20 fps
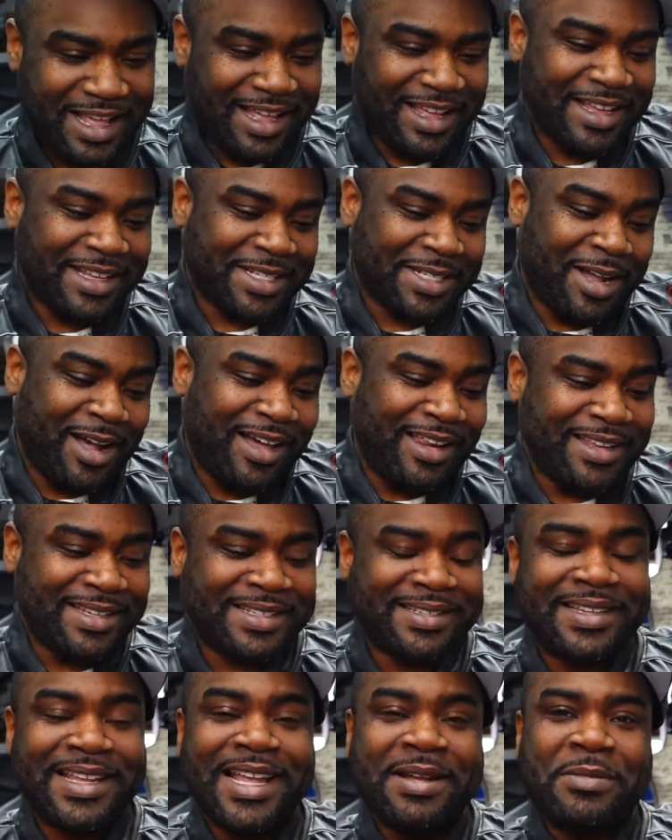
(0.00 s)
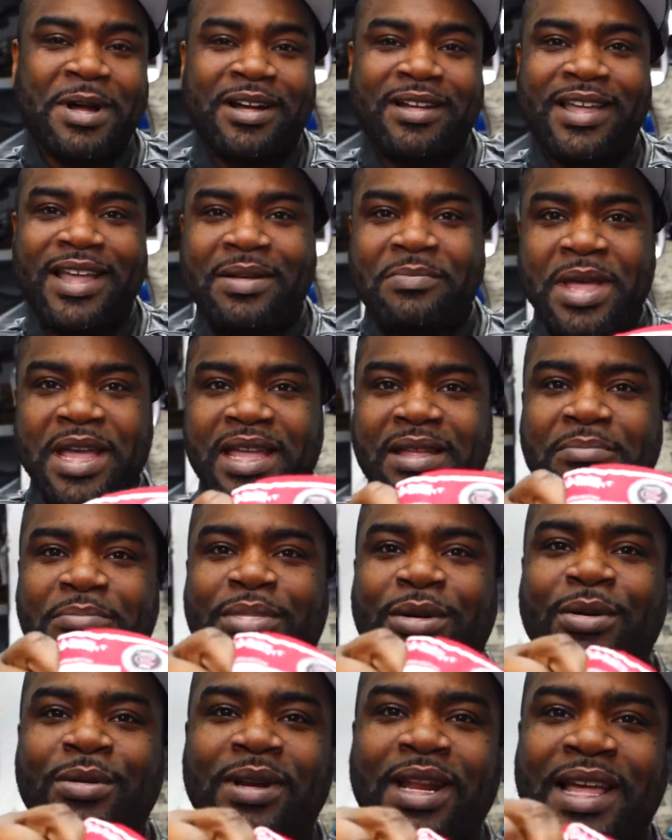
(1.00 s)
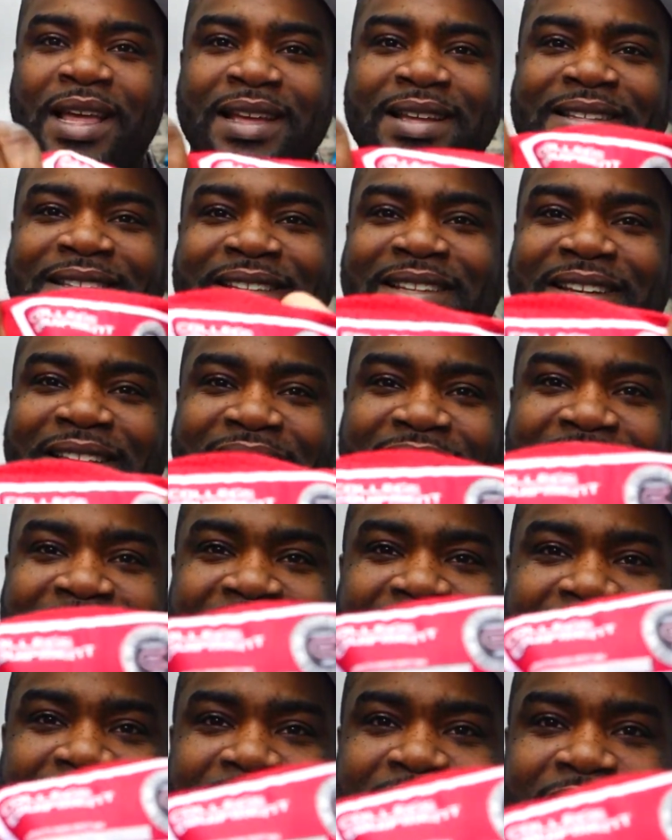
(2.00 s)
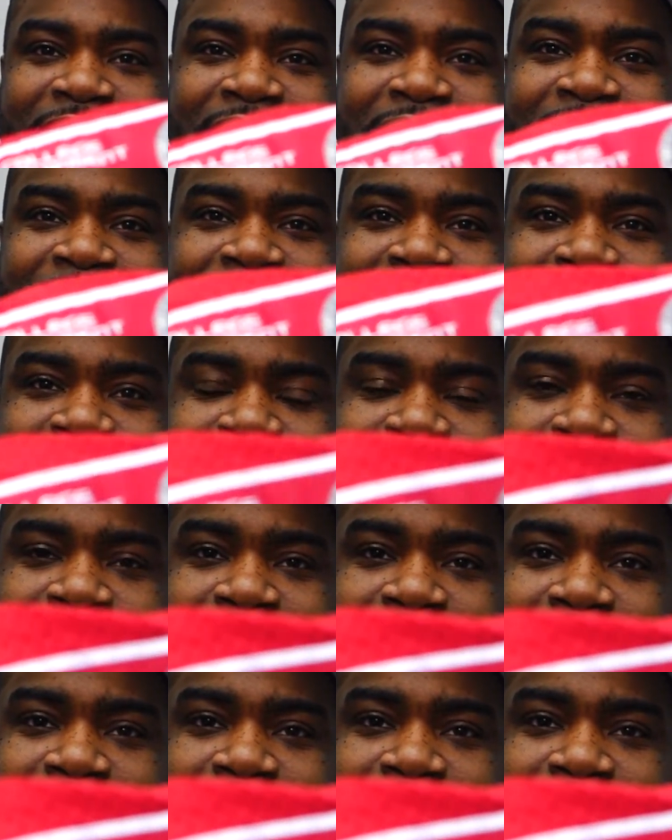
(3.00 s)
Is Coliseum out here making bootlegs? Look at this.